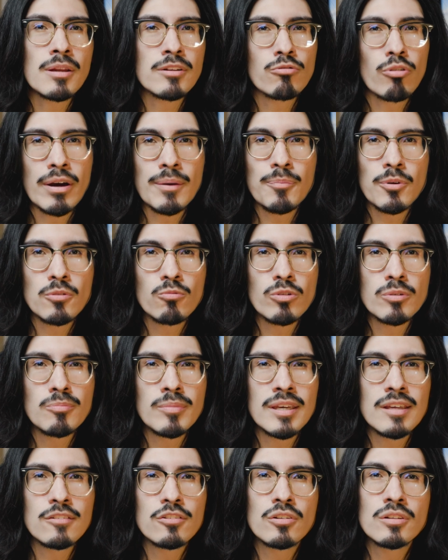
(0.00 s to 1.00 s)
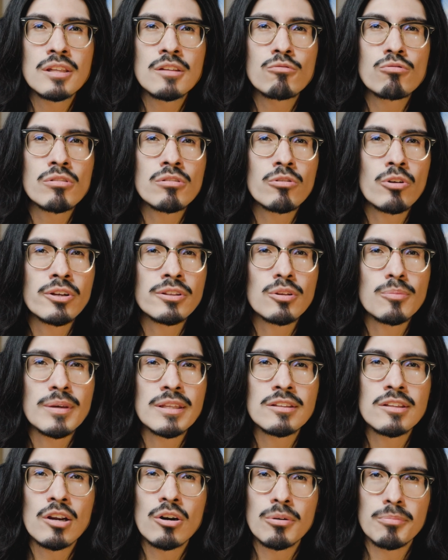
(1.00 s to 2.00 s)
tripod with me, so these were going to be
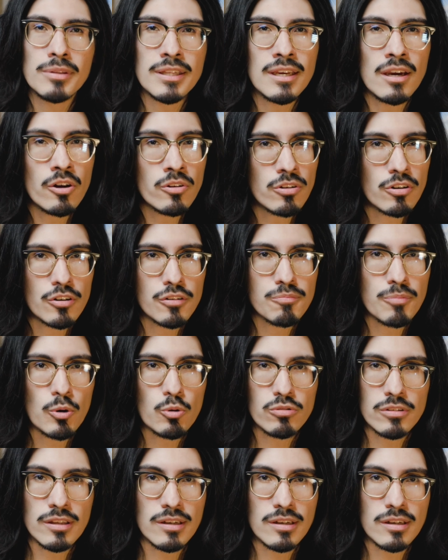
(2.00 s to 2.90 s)
terribly underexposed